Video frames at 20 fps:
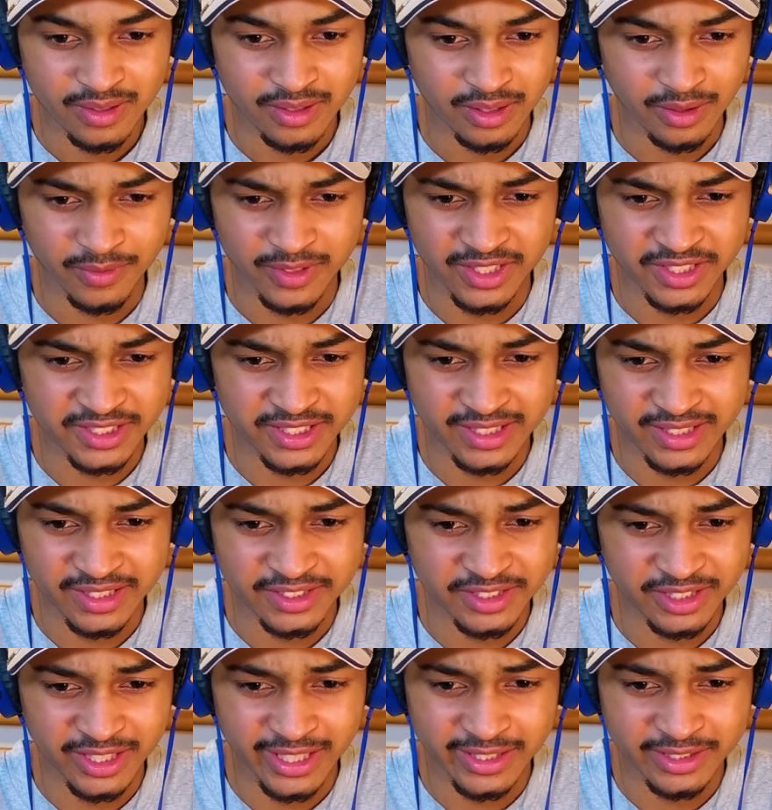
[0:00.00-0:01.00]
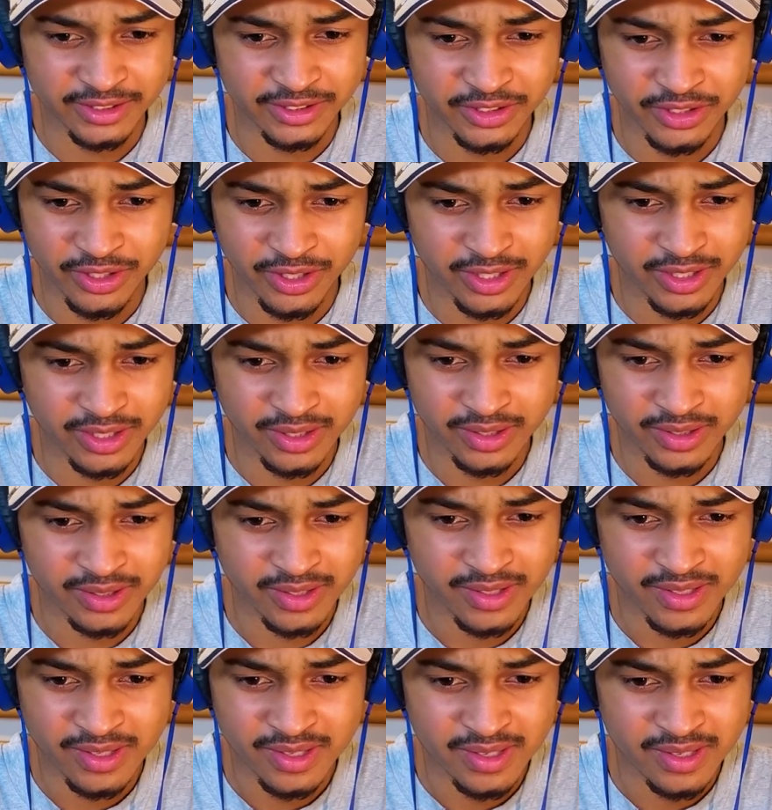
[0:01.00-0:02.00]
Loving the set design's good.
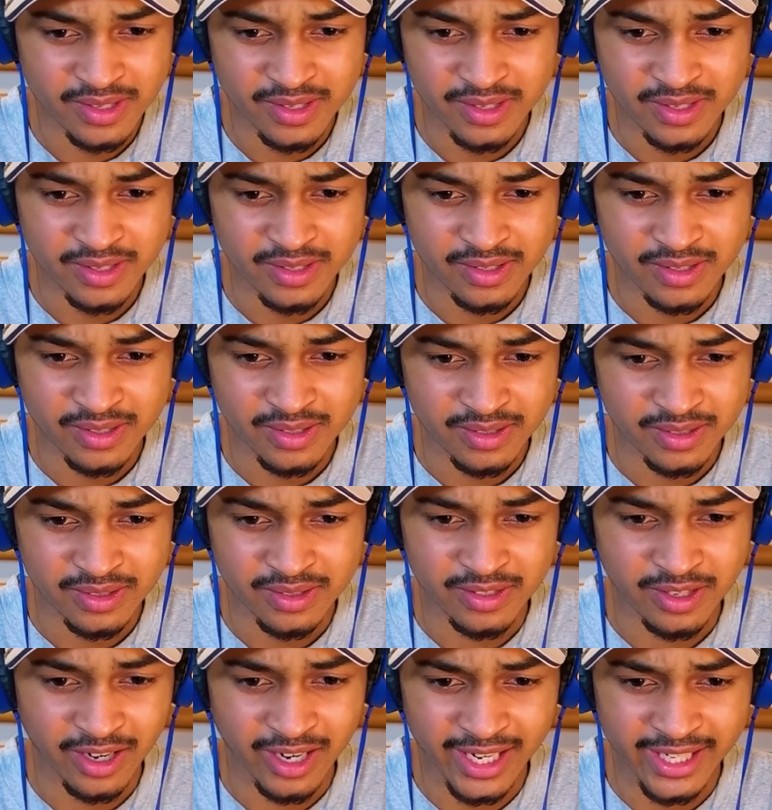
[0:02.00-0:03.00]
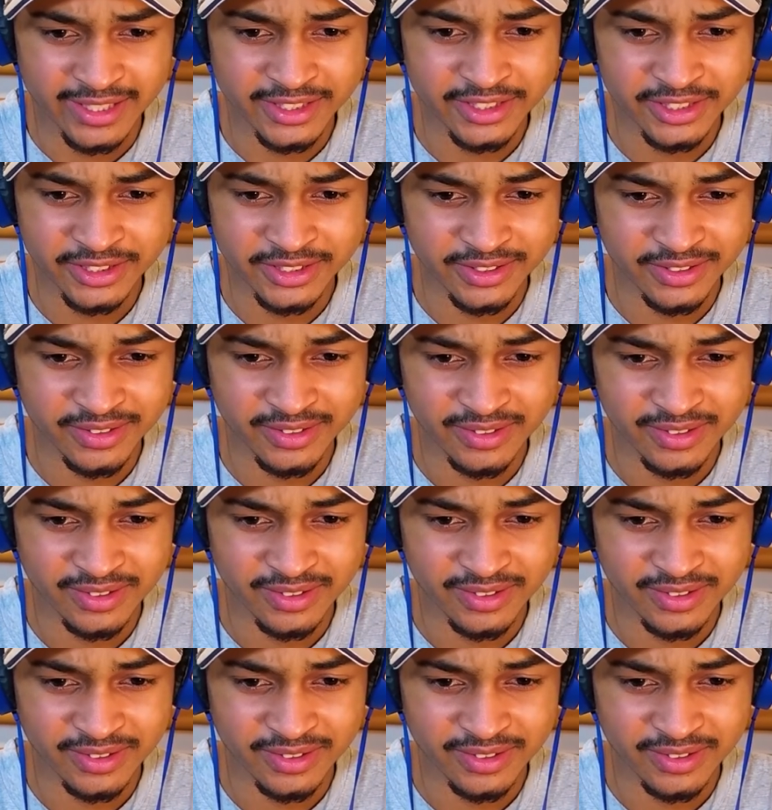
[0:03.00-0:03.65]
Nice.